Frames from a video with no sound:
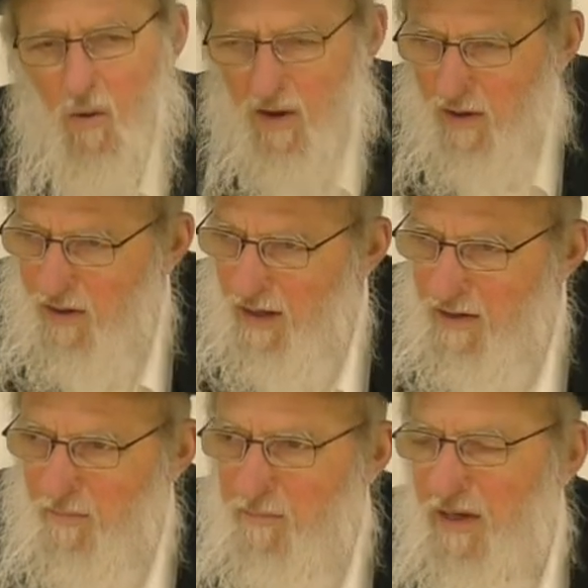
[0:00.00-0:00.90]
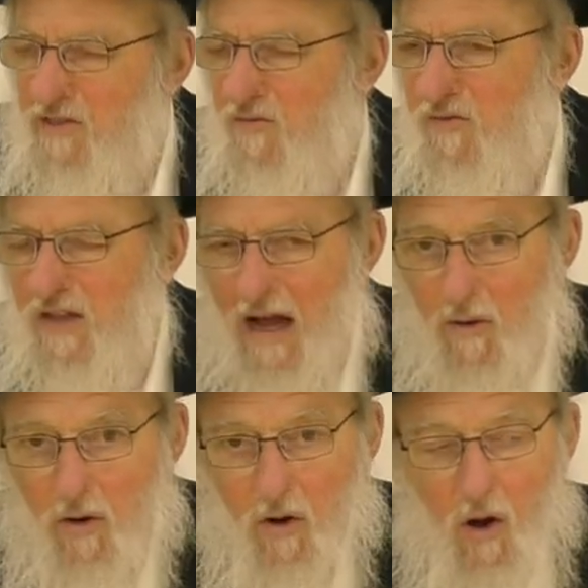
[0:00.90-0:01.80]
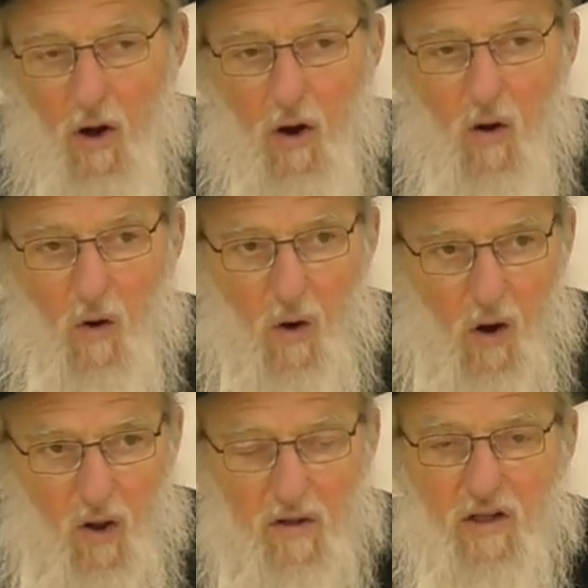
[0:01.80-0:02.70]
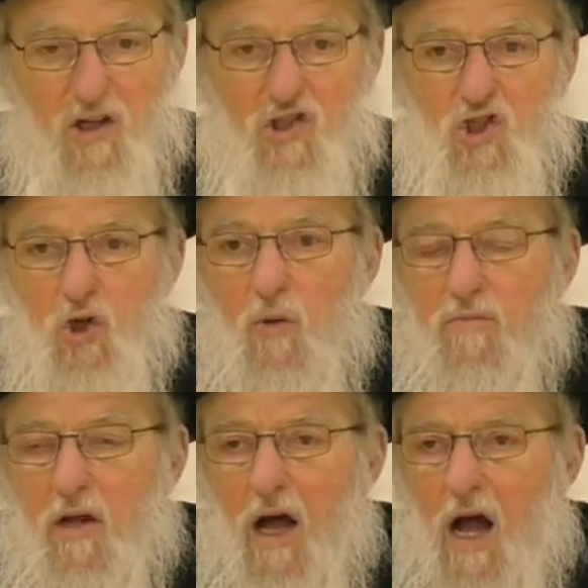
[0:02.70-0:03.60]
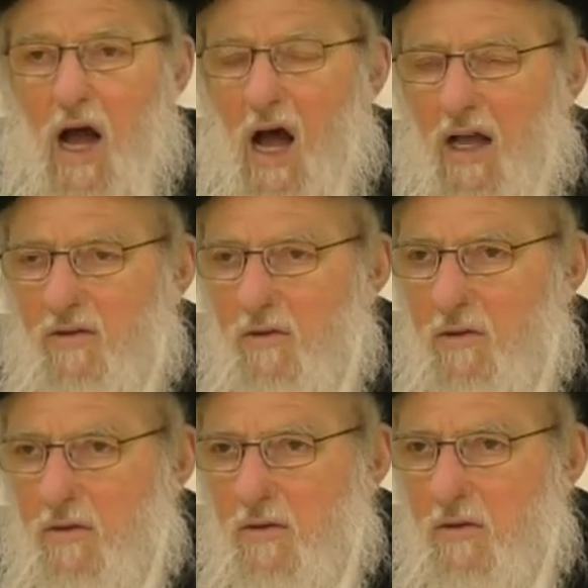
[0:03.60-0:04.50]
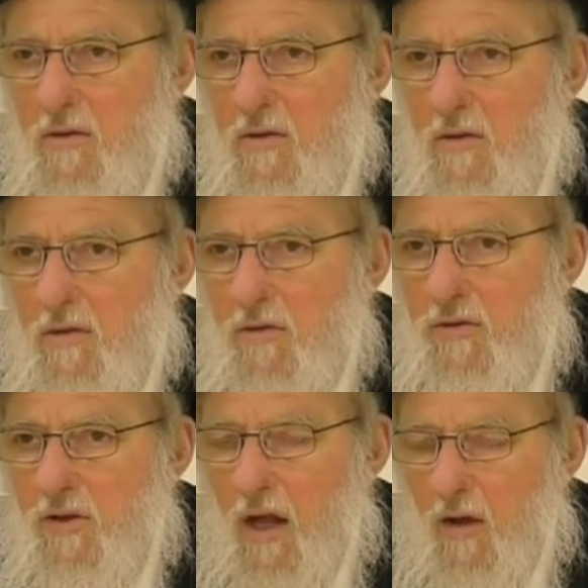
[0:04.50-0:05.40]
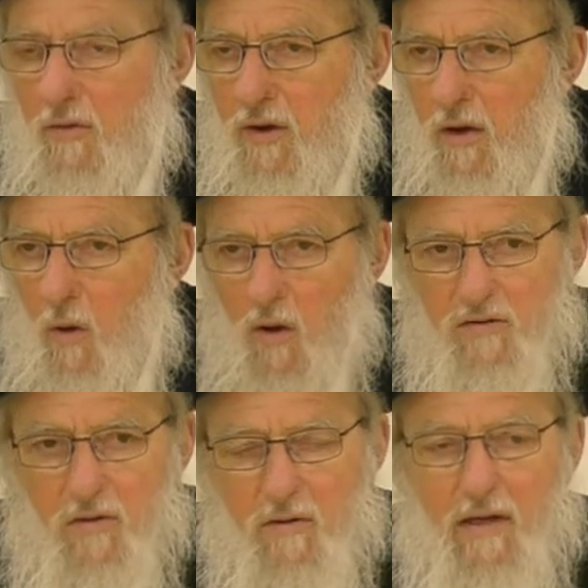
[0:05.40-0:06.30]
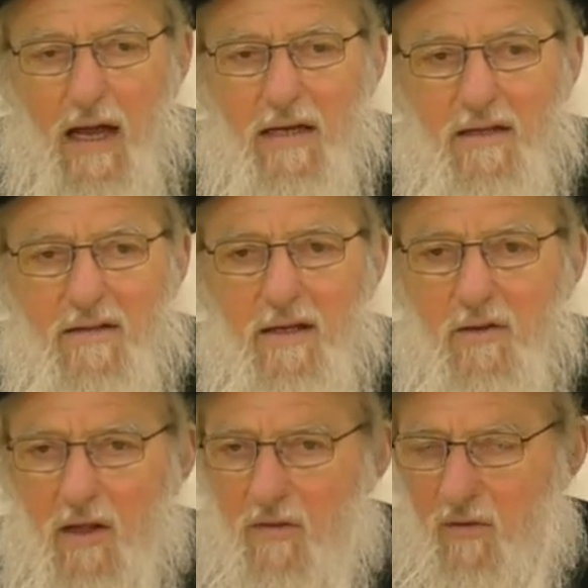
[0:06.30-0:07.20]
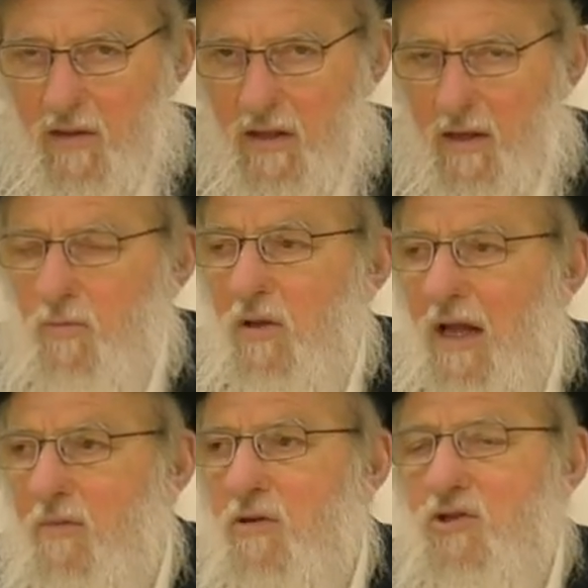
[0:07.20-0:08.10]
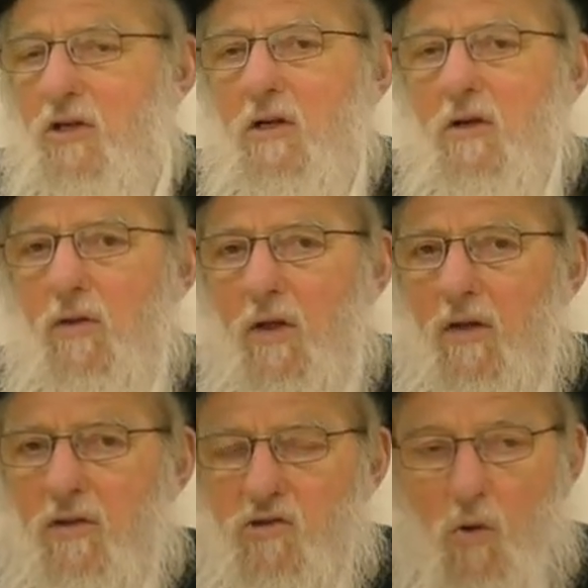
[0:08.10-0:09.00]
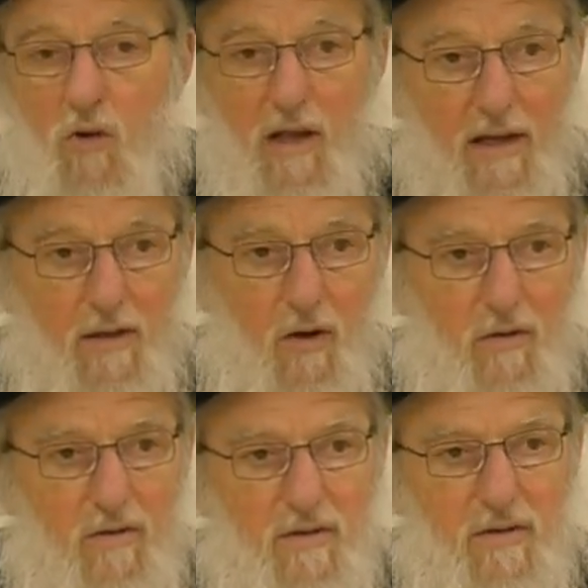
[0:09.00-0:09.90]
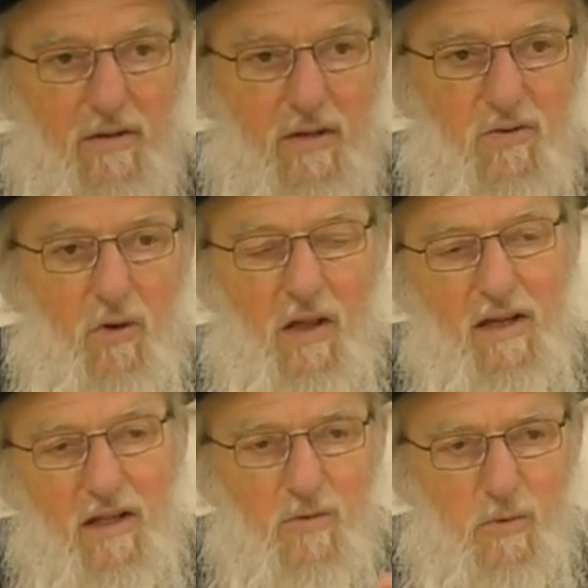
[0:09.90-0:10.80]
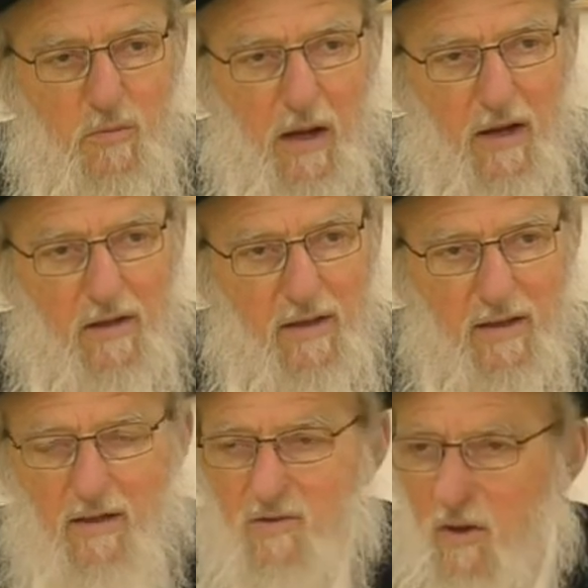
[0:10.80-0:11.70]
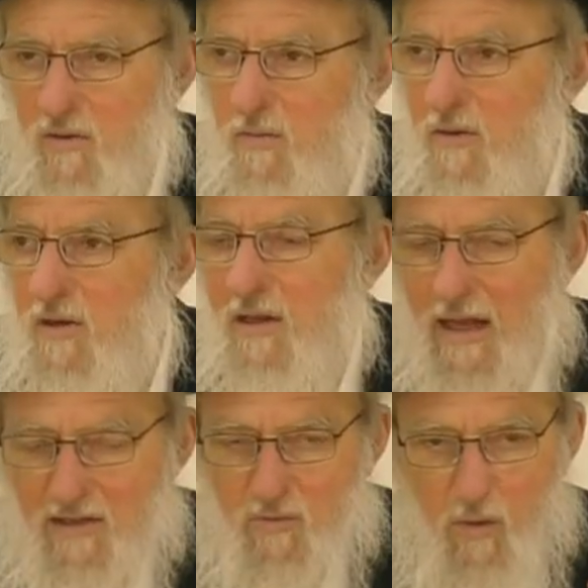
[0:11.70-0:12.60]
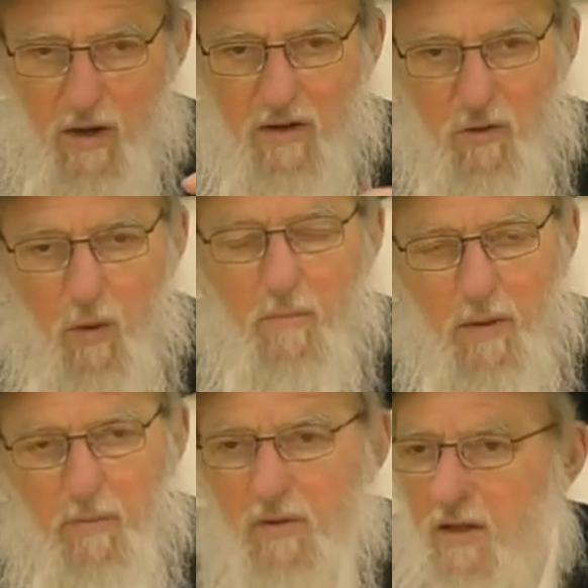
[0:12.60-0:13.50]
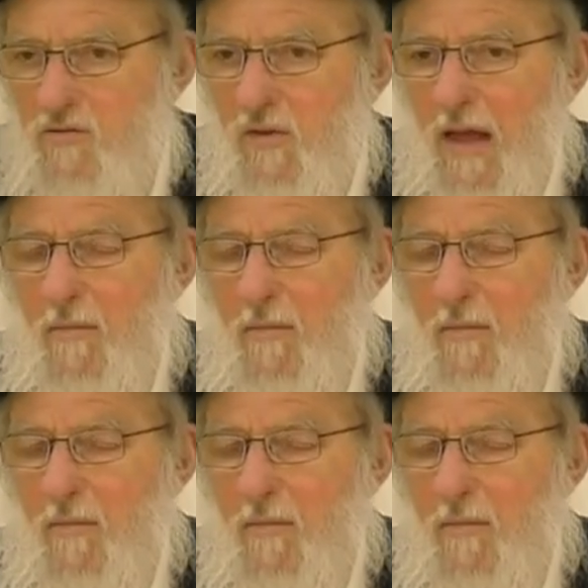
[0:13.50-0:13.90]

oil, and the best flour, all consumed on the altar. And indeed, in Hebrew language, it's called achila. It's called achilas mizbeach and achilas adam. That's the way people eat, so